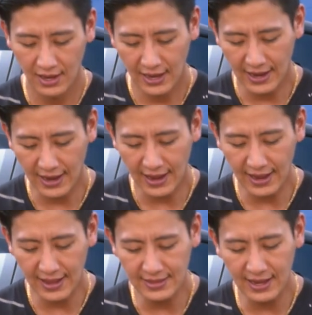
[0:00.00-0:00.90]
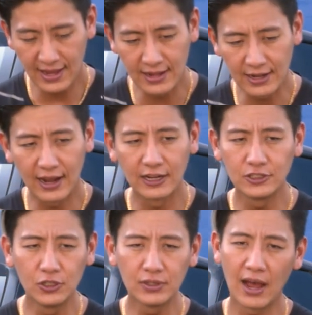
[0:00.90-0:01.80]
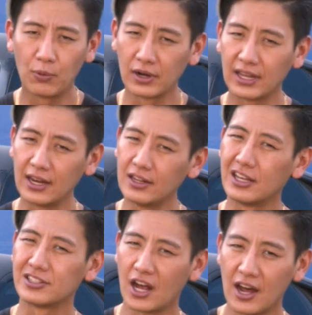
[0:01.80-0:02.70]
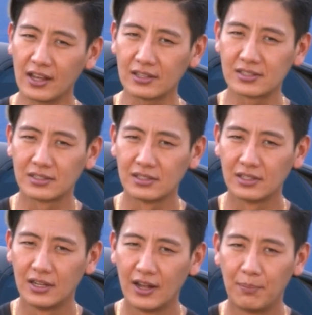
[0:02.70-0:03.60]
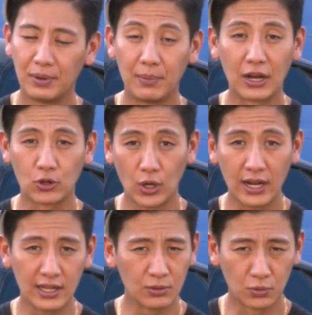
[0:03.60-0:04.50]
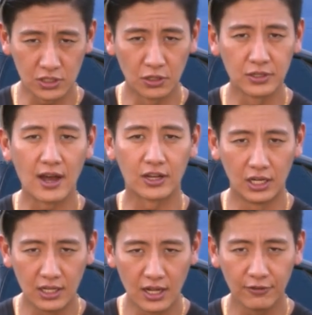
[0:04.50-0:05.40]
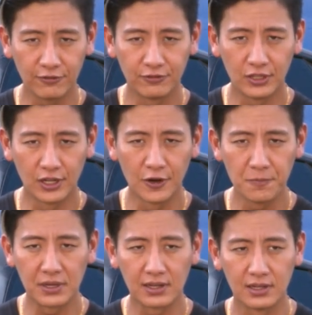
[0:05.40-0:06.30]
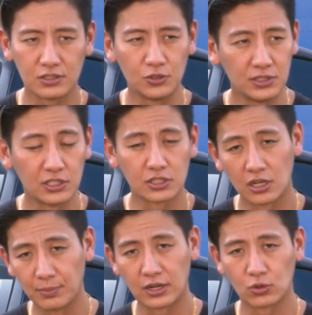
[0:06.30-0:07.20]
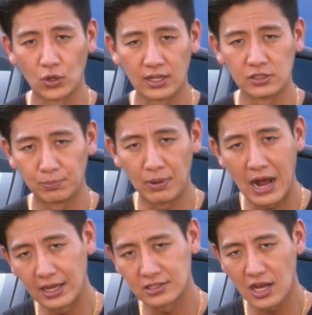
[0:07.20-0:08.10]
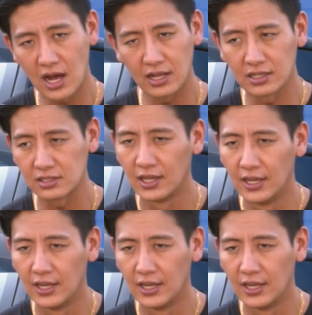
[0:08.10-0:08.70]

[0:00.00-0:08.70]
and then I knew that I wanted to get into exotics, but my credit was still not good enough, you know, because you need a certain amount of credits to buy exotics.